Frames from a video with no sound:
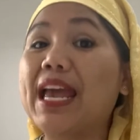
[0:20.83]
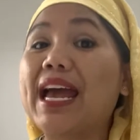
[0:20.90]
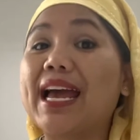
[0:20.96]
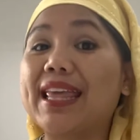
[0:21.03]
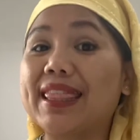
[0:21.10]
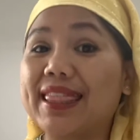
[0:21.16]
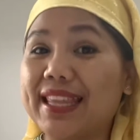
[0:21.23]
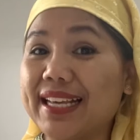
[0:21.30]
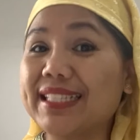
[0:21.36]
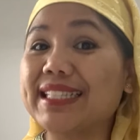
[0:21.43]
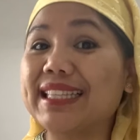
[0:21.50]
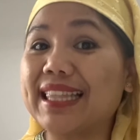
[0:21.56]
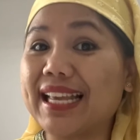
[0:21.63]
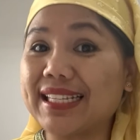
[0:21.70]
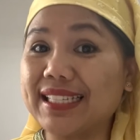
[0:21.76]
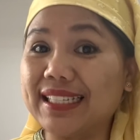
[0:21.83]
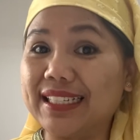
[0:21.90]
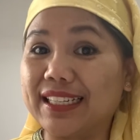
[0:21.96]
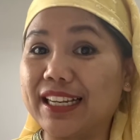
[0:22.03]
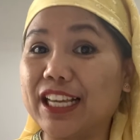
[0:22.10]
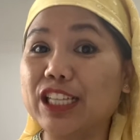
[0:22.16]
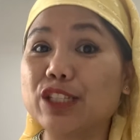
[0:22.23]
And this
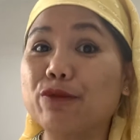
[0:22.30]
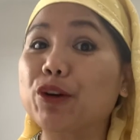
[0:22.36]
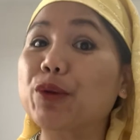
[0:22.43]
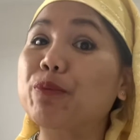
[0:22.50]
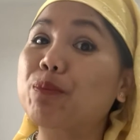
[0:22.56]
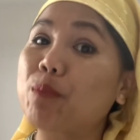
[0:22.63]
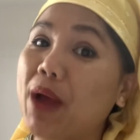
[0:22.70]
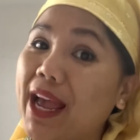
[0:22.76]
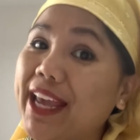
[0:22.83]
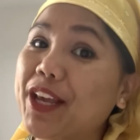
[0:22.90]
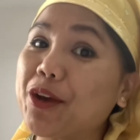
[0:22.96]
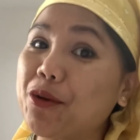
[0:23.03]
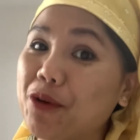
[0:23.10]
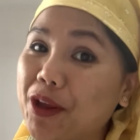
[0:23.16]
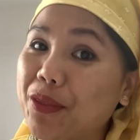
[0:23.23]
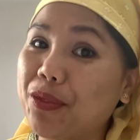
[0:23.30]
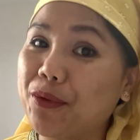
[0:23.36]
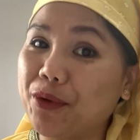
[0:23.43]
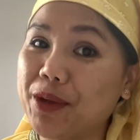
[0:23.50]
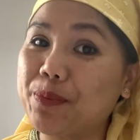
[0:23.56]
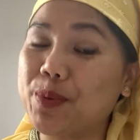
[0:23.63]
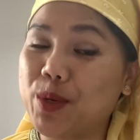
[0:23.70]
lesson is for my grade
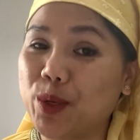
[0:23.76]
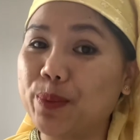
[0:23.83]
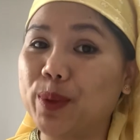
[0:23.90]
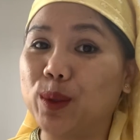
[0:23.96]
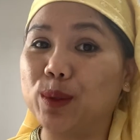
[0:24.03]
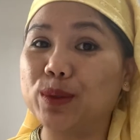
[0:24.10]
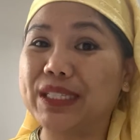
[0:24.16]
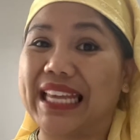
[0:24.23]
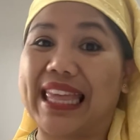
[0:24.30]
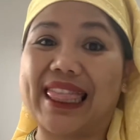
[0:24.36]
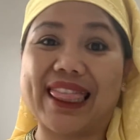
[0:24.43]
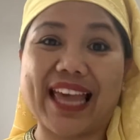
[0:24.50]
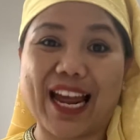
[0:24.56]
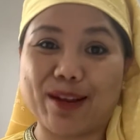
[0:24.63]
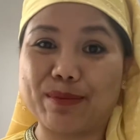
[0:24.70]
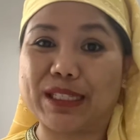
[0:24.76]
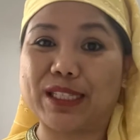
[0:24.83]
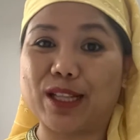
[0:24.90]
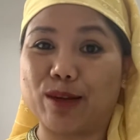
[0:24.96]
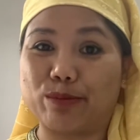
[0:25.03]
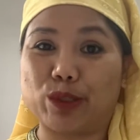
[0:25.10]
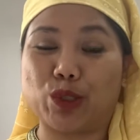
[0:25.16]
3 pupils in
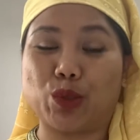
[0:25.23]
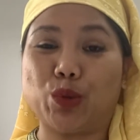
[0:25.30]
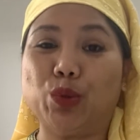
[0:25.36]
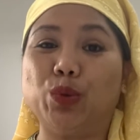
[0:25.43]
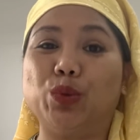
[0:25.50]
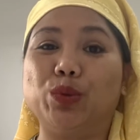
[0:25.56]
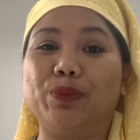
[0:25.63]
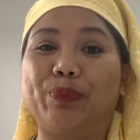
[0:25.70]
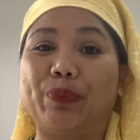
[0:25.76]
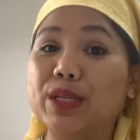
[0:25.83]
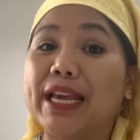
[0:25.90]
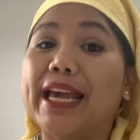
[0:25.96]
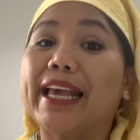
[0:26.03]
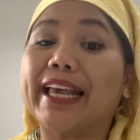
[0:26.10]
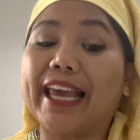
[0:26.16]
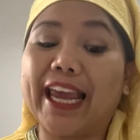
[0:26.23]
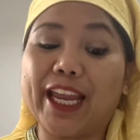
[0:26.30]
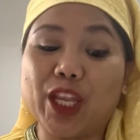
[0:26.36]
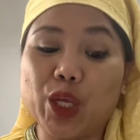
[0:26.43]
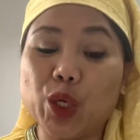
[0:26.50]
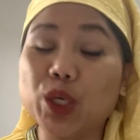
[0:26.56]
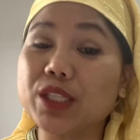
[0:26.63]
Thamslang School.
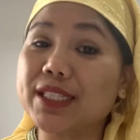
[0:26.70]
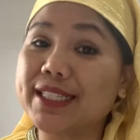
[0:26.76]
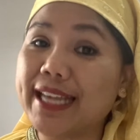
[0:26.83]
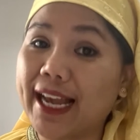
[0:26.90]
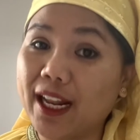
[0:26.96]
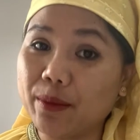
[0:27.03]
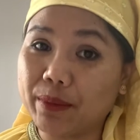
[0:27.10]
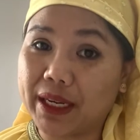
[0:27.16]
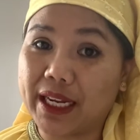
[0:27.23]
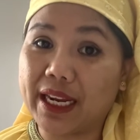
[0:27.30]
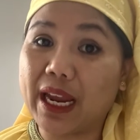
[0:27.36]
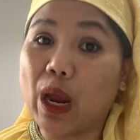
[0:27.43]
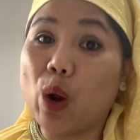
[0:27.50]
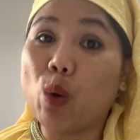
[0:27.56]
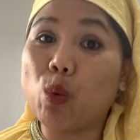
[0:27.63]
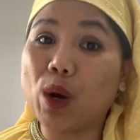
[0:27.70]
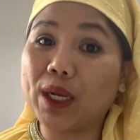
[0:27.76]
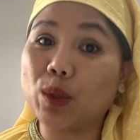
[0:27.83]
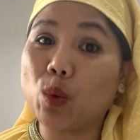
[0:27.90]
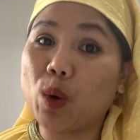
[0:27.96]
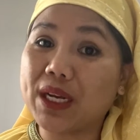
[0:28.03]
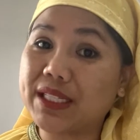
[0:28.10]
Can you tell me
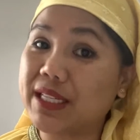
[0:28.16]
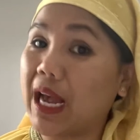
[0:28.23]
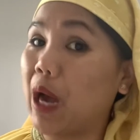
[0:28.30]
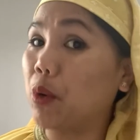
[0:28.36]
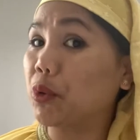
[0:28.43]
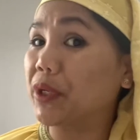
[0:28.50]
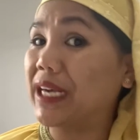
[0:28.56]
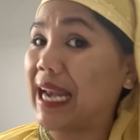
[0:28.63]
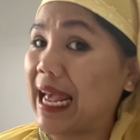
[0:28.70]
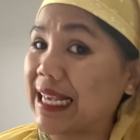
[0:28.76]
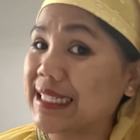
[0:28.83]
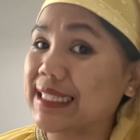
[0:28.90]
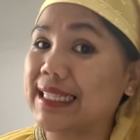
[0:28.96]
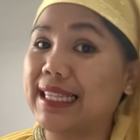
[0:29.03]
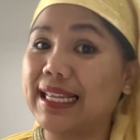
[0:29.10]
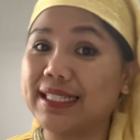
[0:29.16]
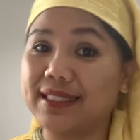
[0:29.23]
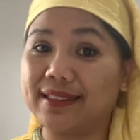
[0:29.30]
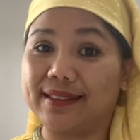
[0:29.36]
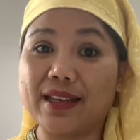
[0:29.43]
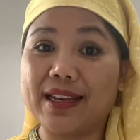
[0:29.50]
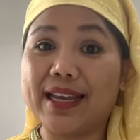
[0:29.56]
what was our last
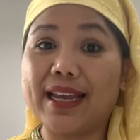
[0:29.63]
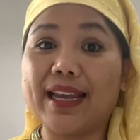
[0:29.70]
lesson?